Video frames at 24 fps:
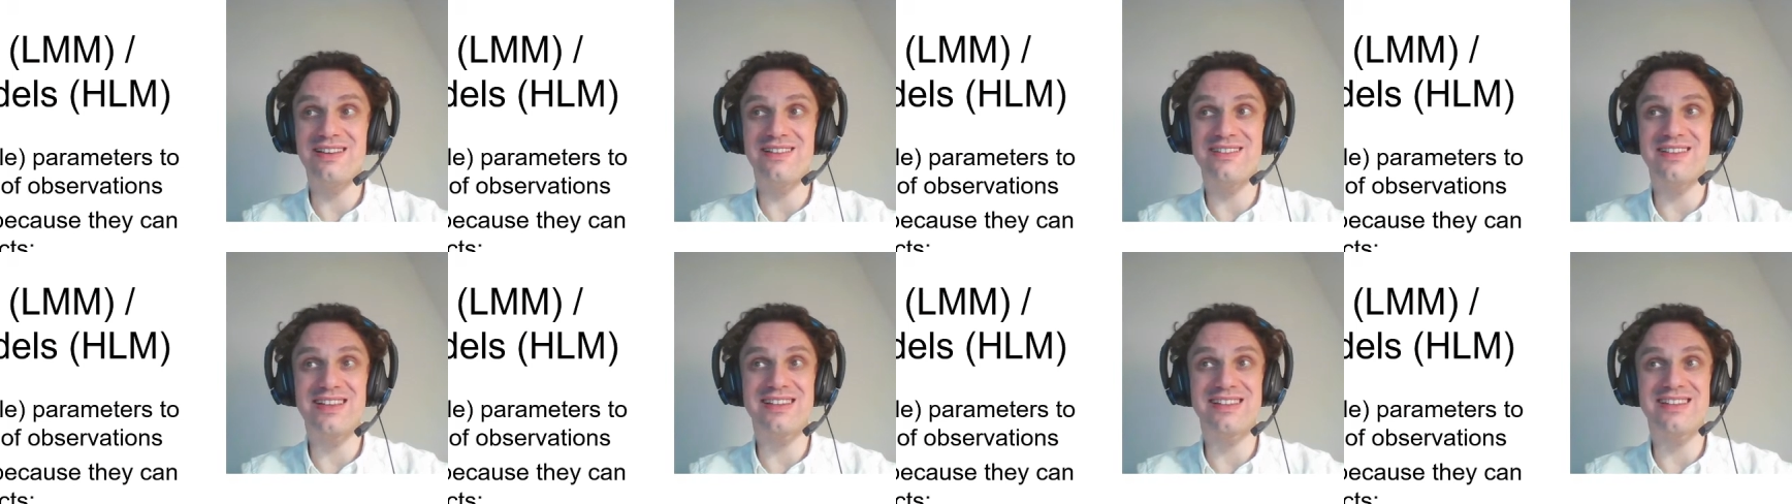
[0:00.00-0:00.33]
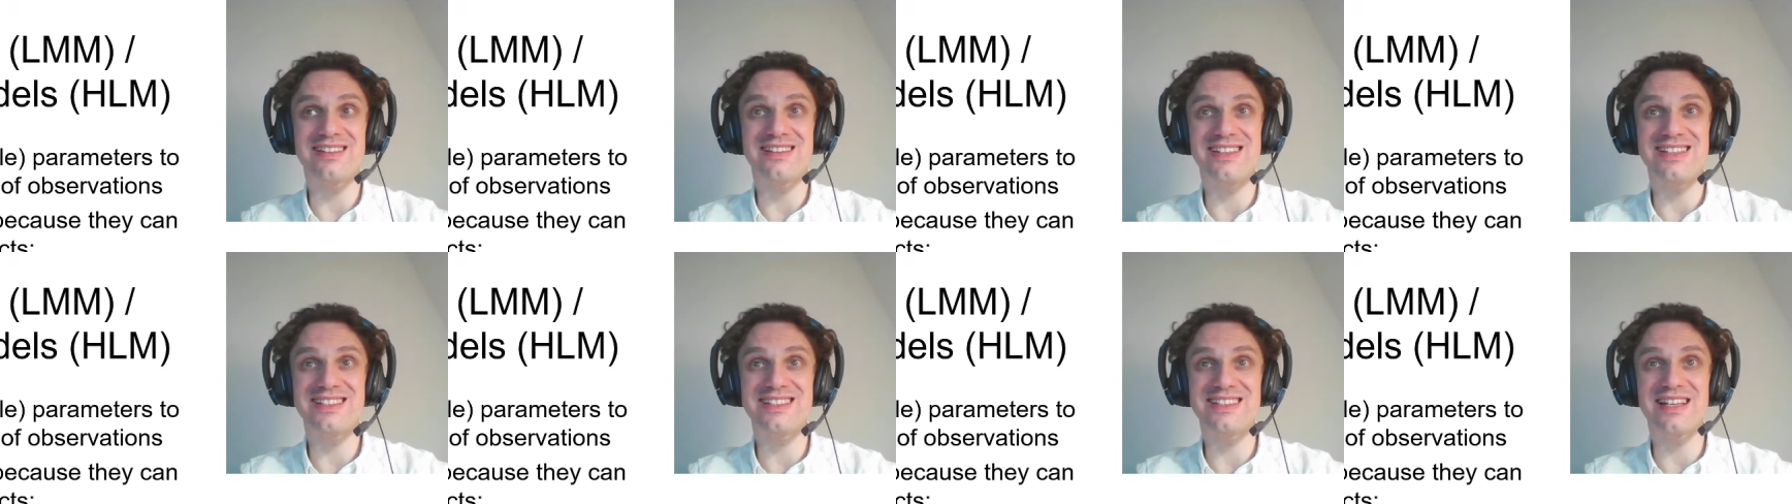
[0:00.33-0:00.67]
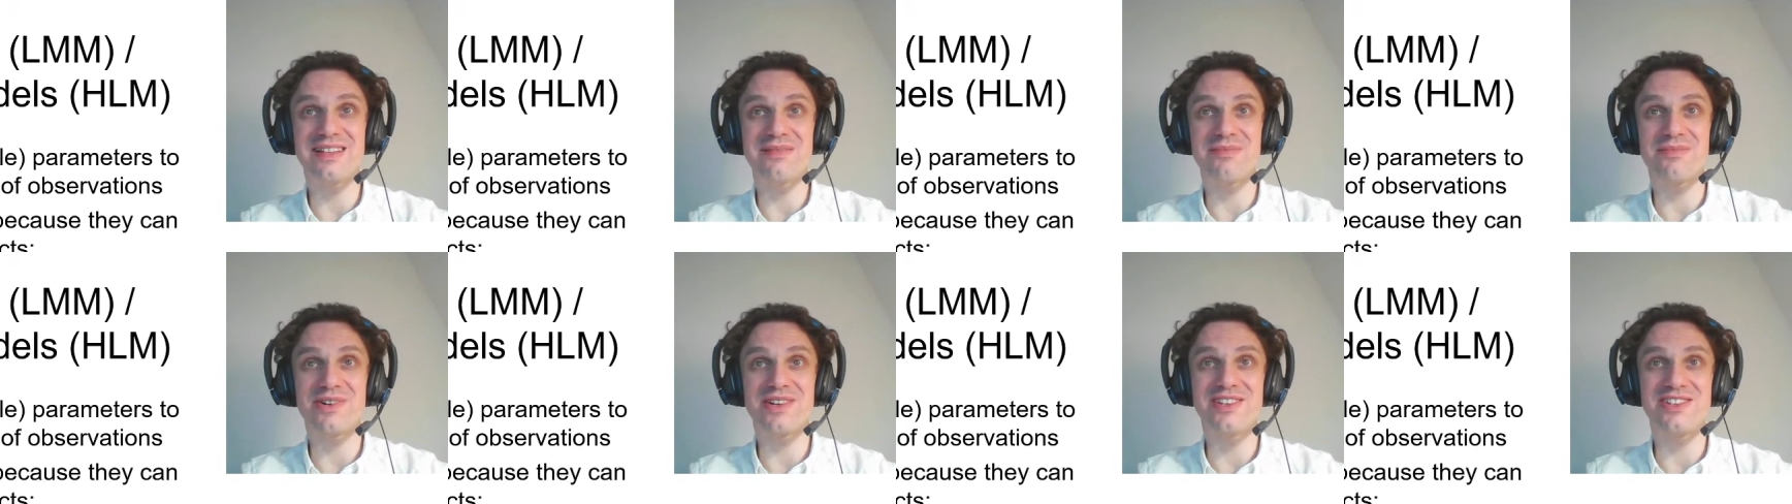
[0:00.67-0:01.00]
that this
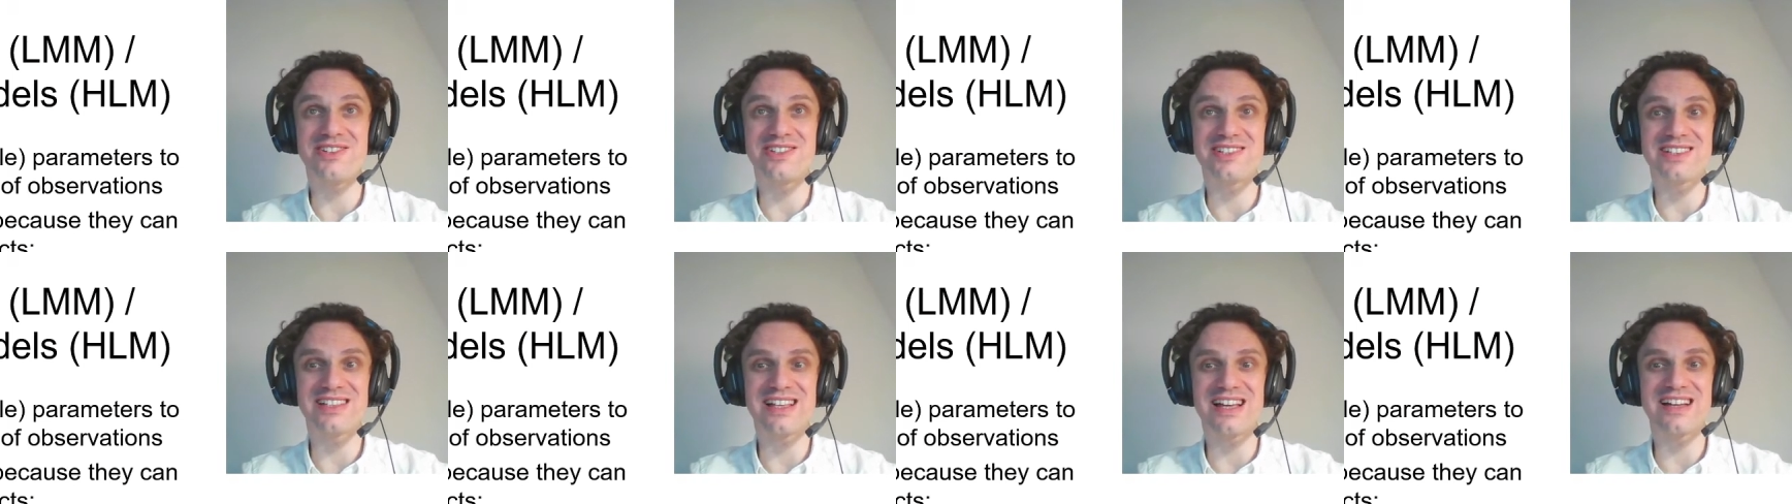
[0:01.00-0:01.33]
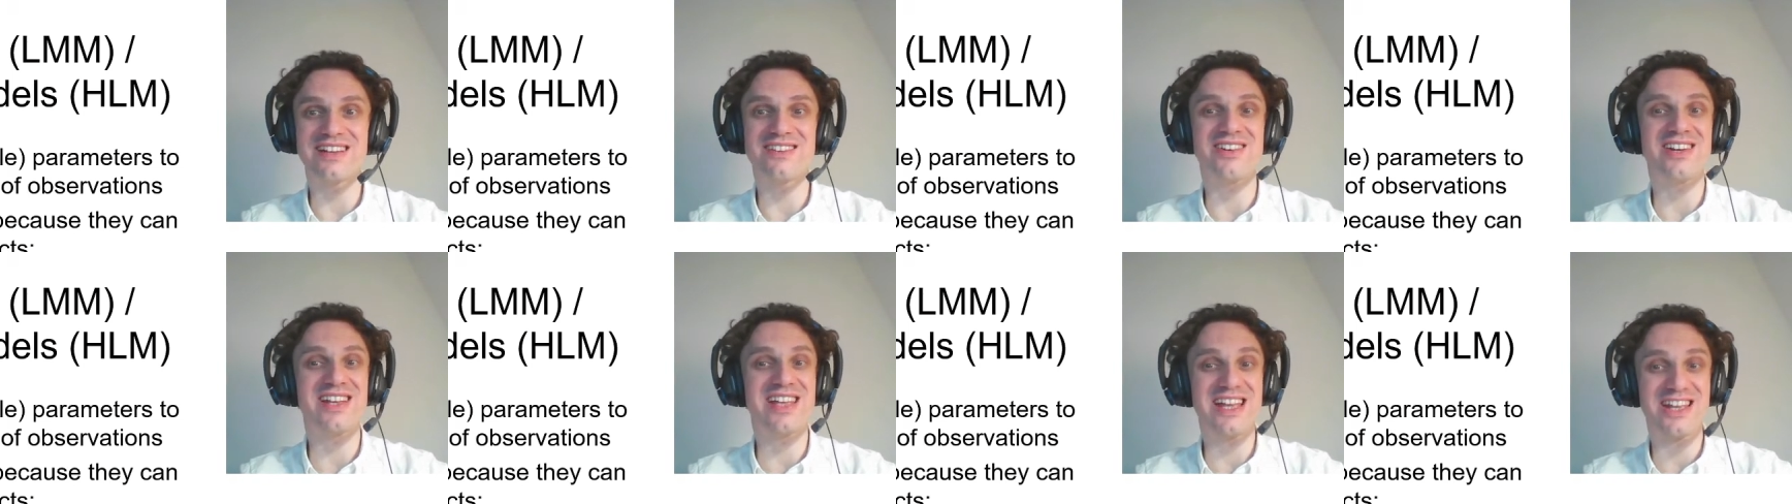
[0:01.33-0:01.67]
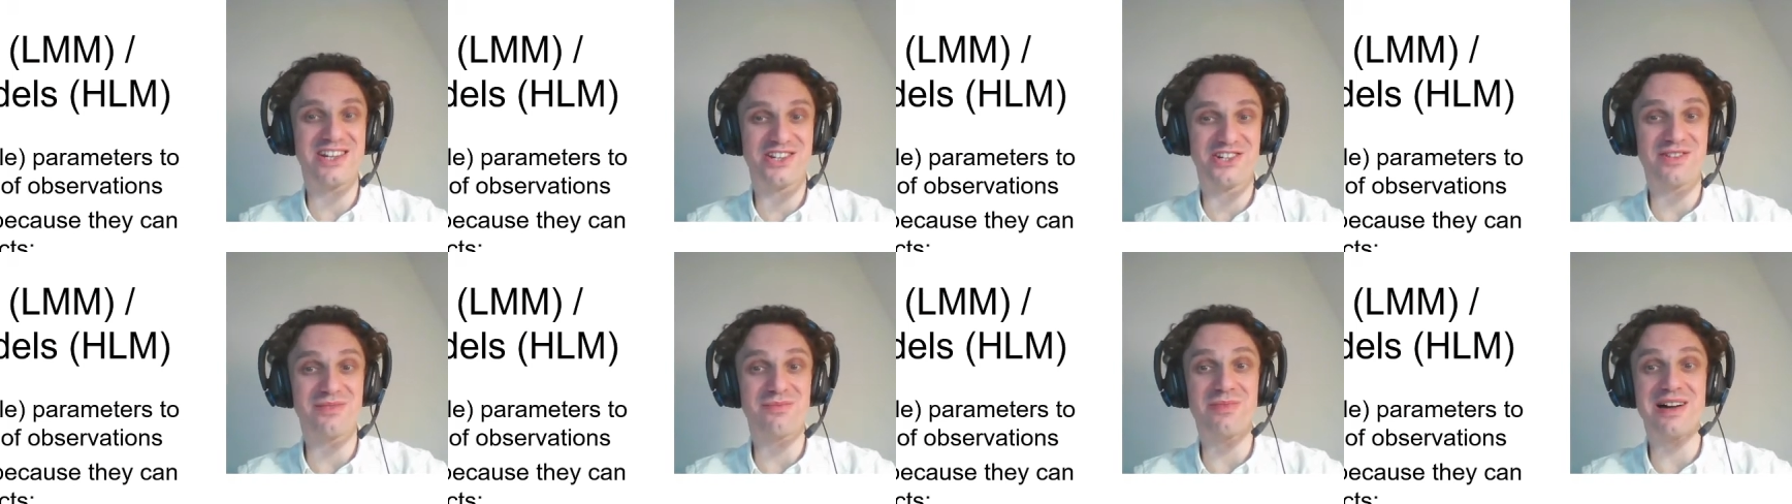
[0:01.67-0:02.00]
can produce
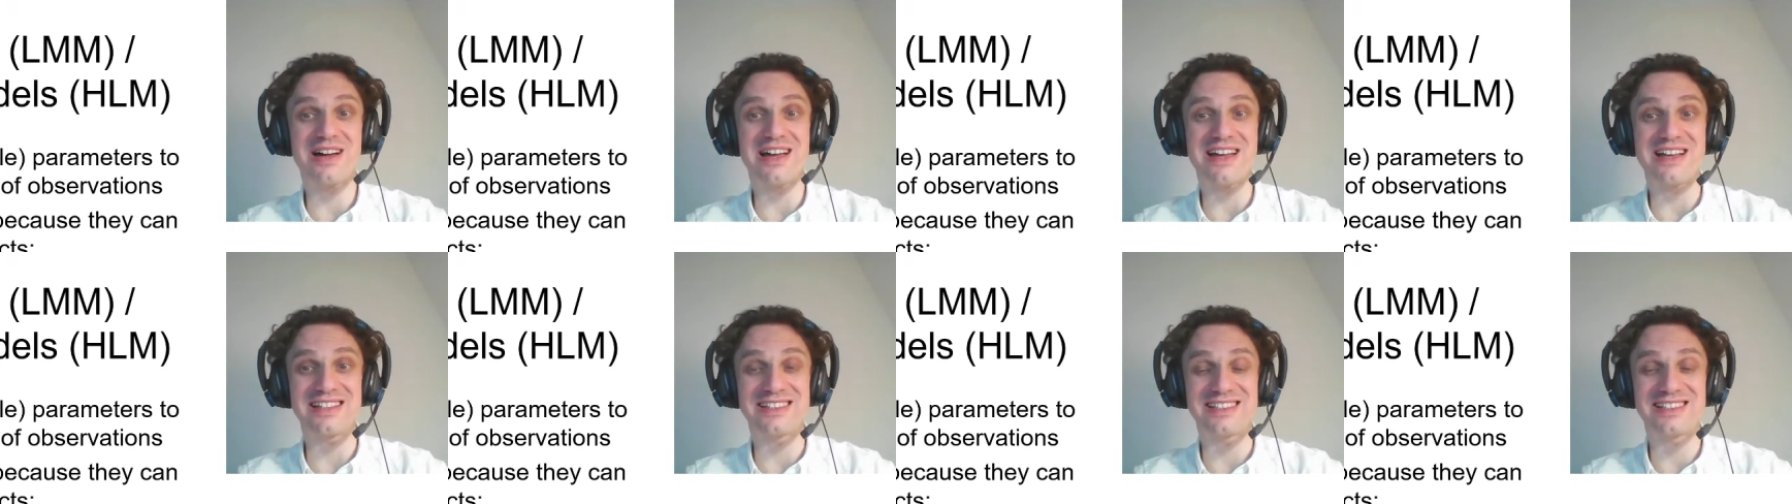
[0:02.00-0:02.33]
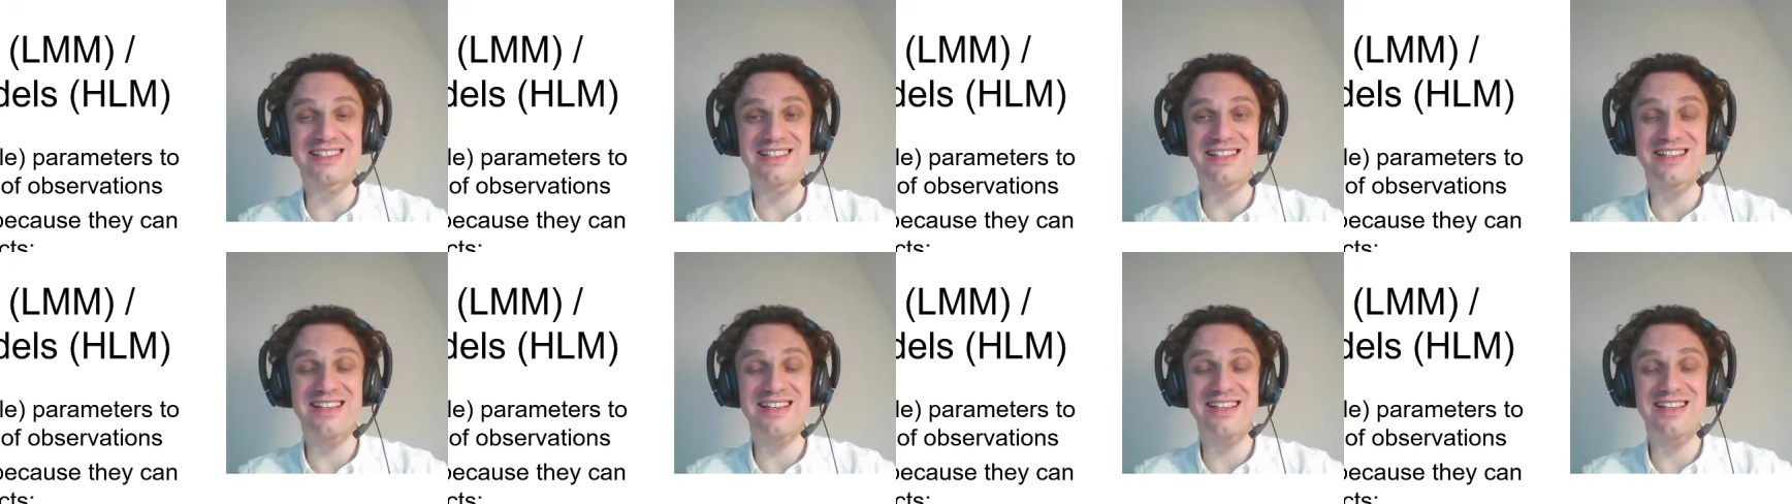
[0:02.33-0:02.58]
aggregation bias.